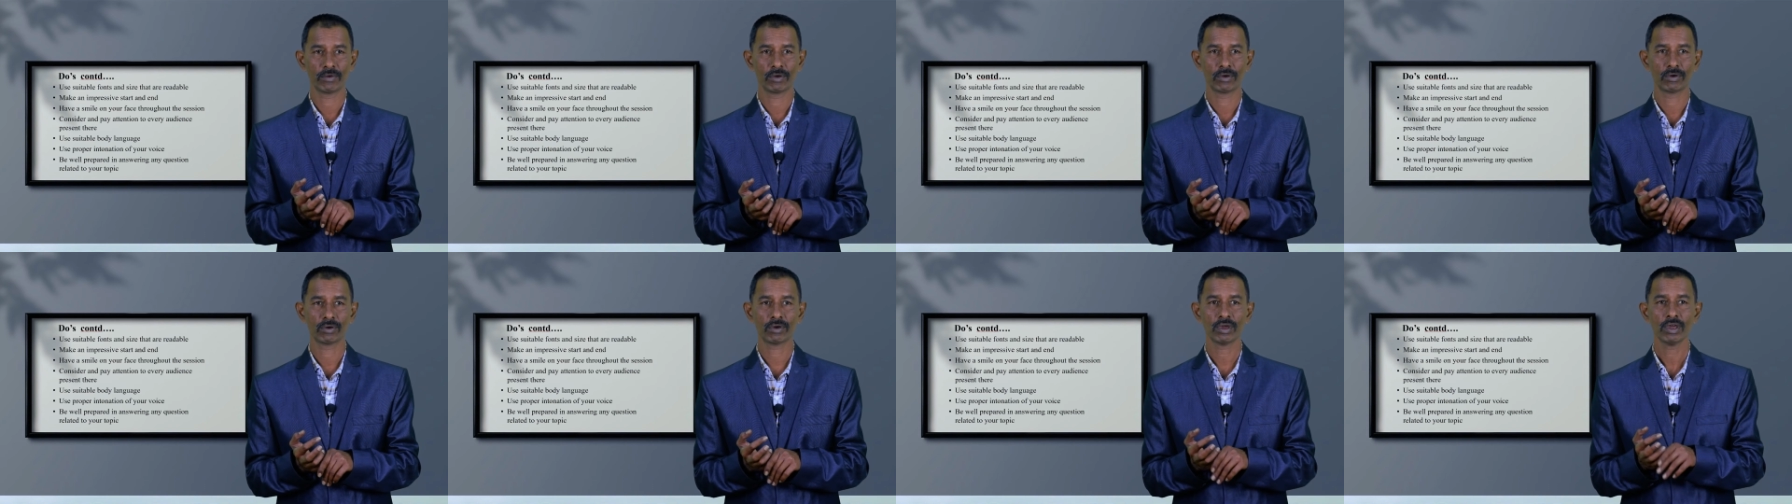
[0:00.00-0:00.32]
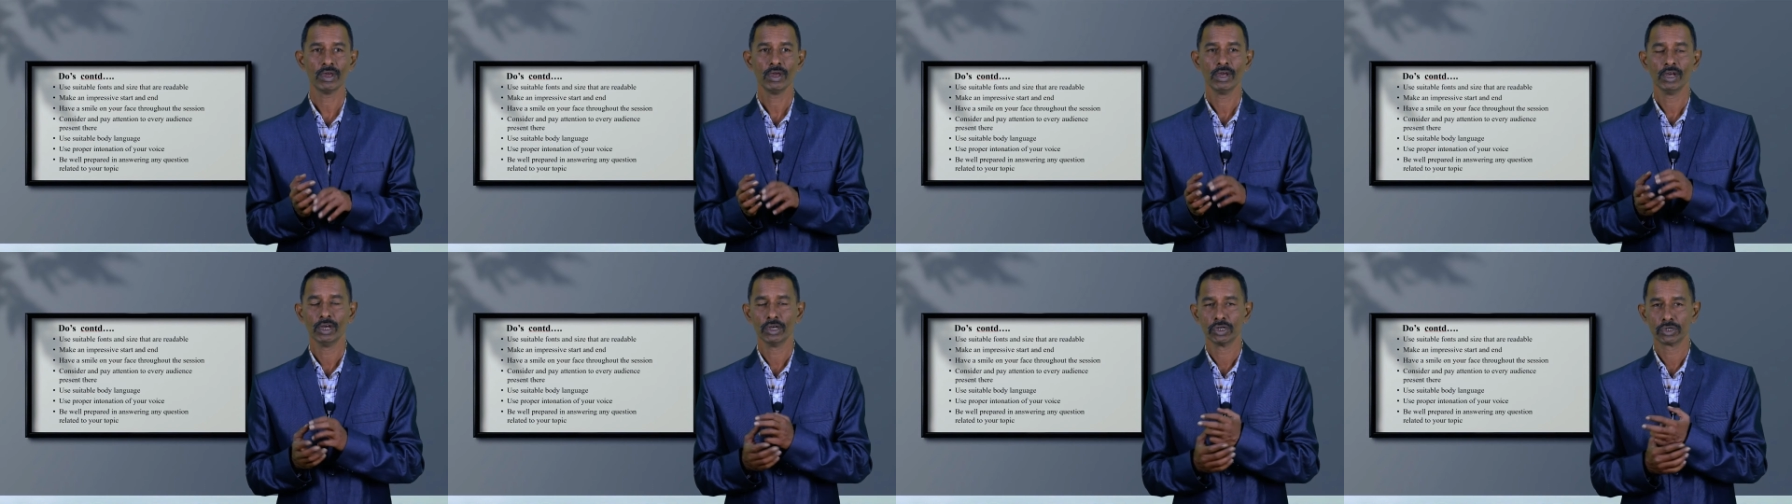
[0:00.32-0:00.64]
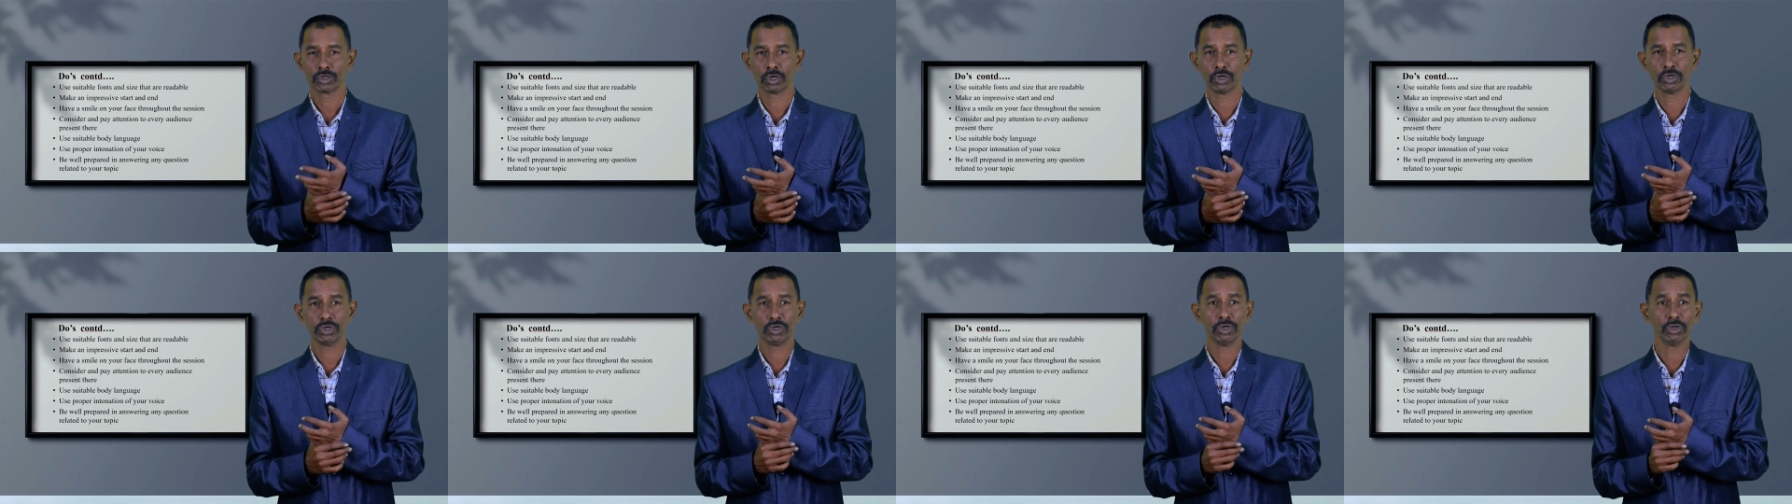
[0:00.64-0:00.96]
Okay,
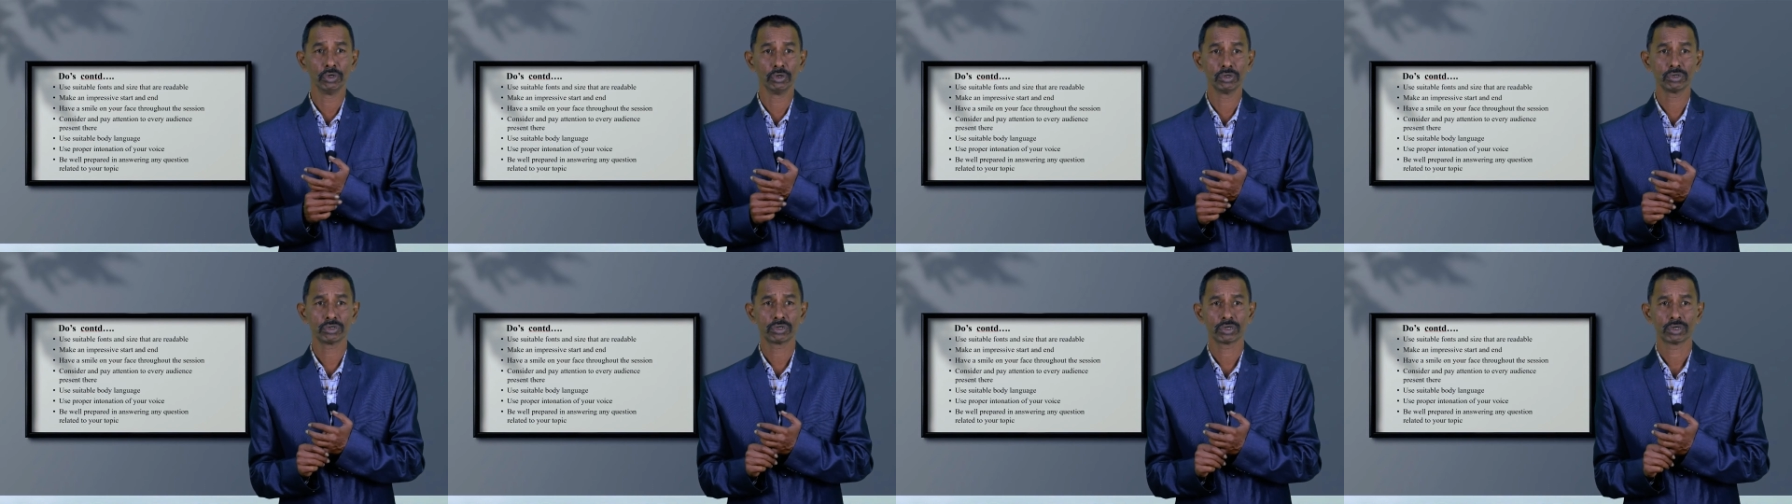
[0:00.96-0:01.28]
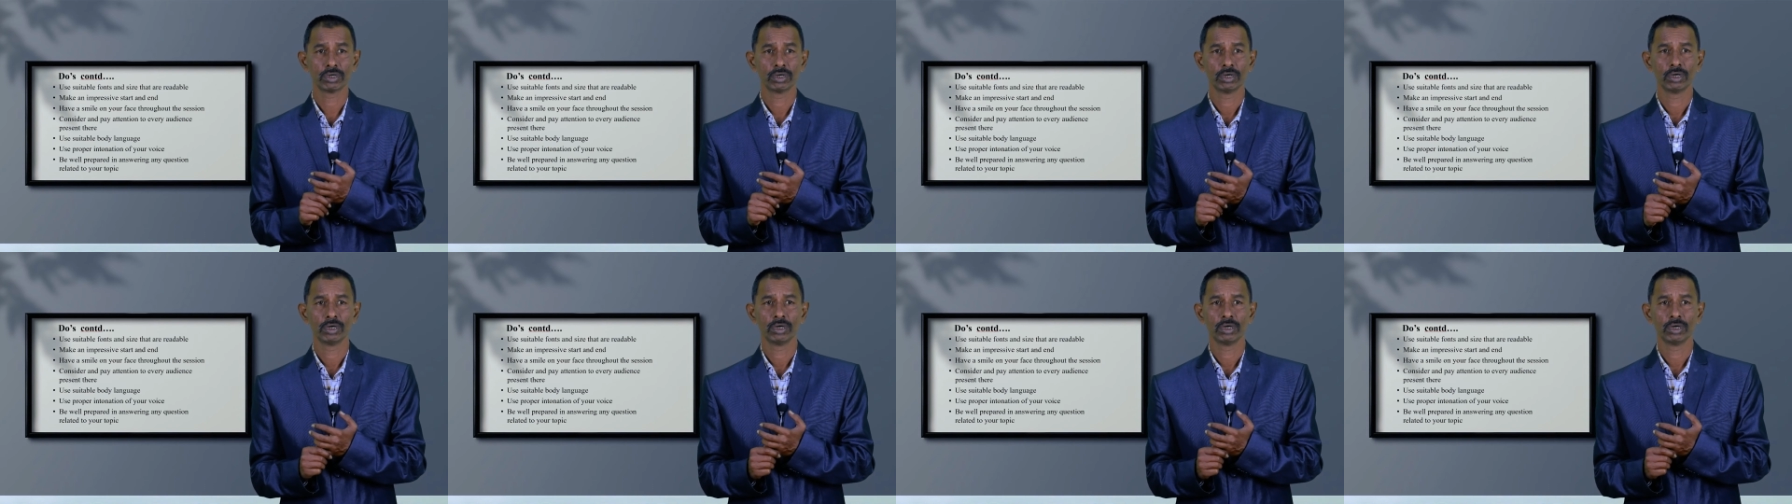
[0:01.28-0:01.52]
so use